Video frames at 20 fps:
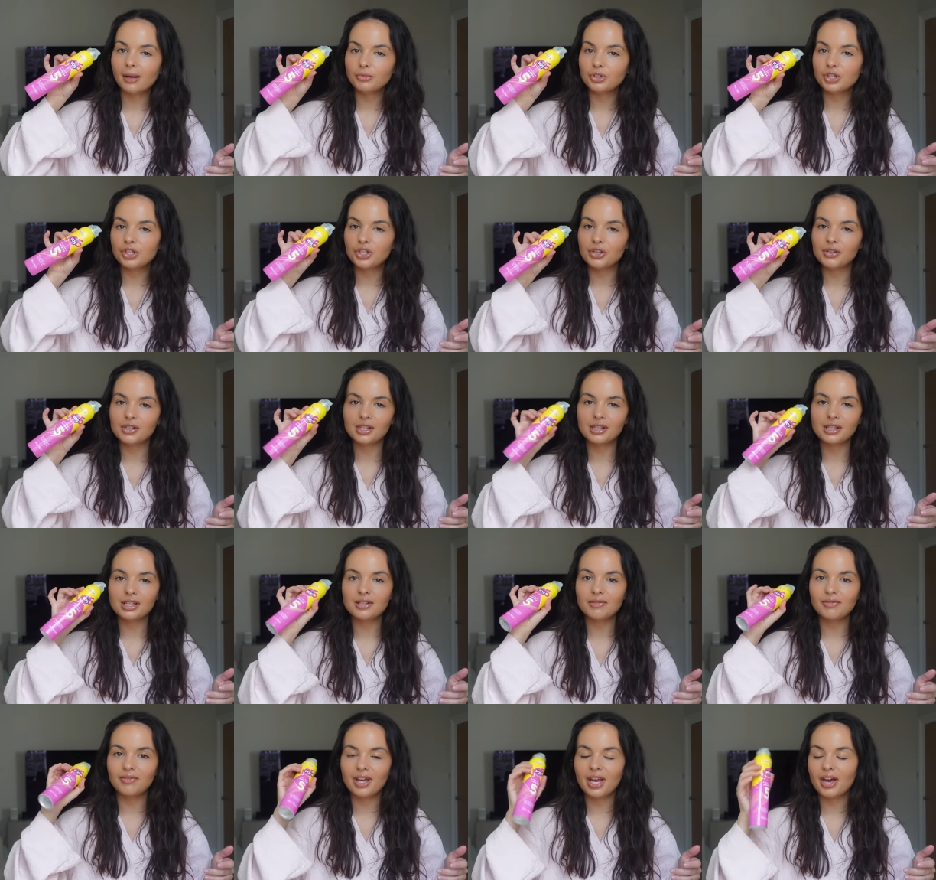I'm just using
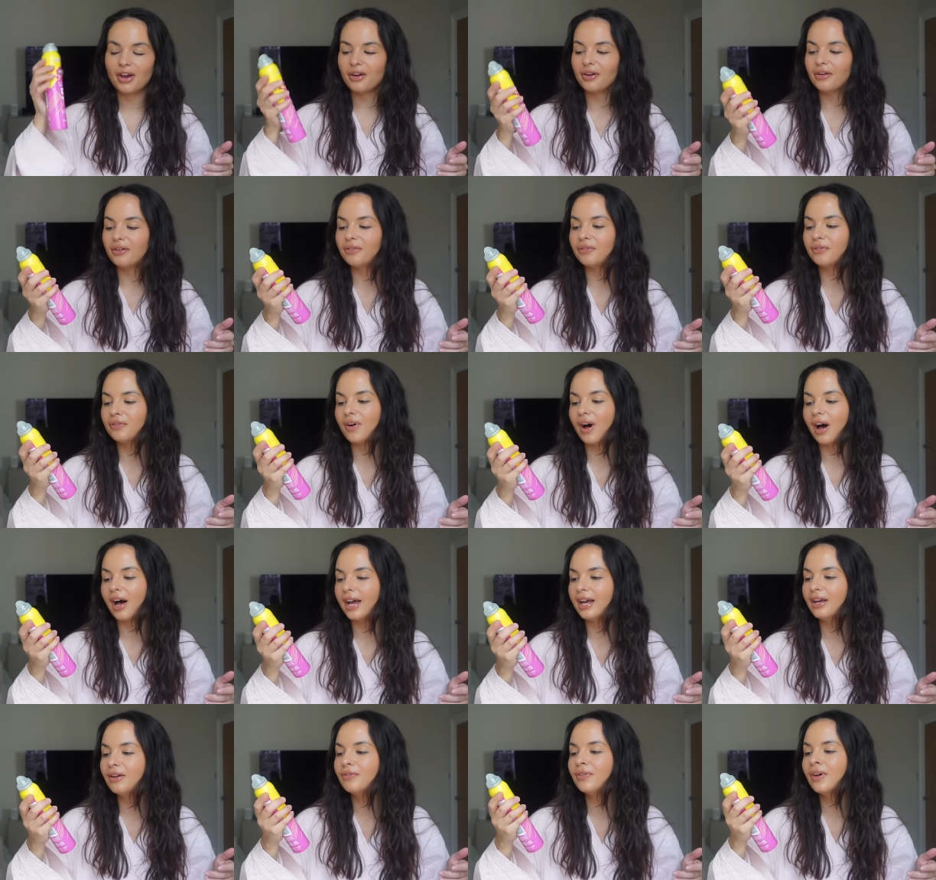this
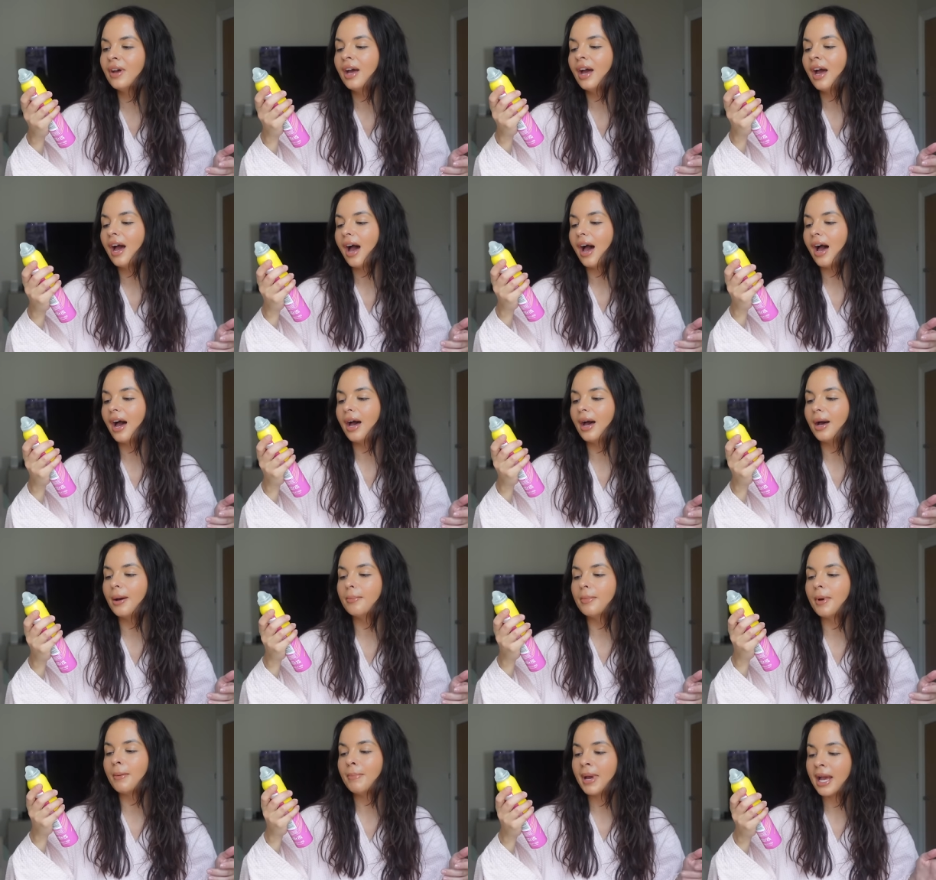VO5
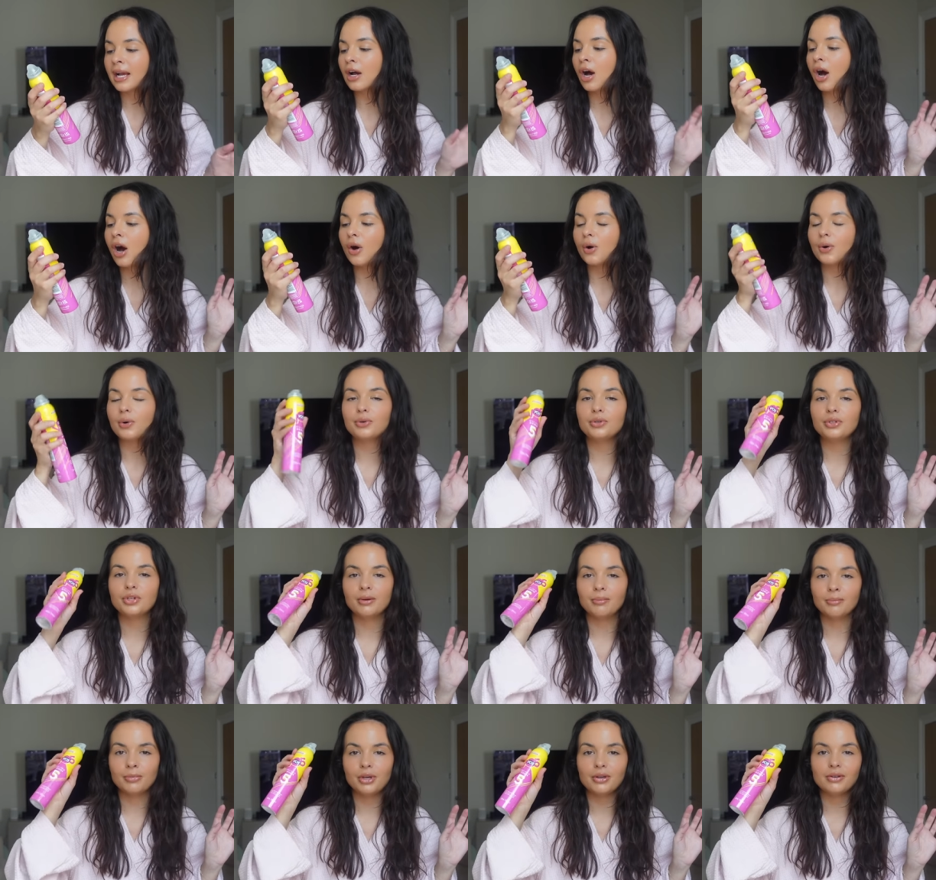um, Mega Hold
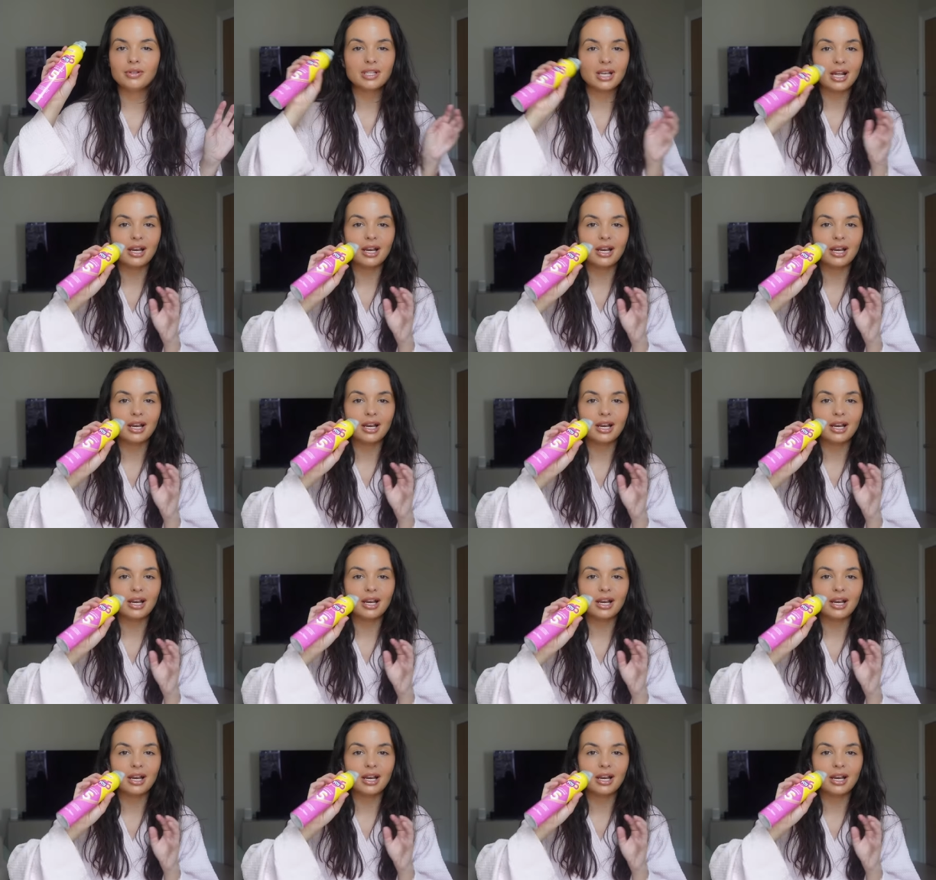Mousse.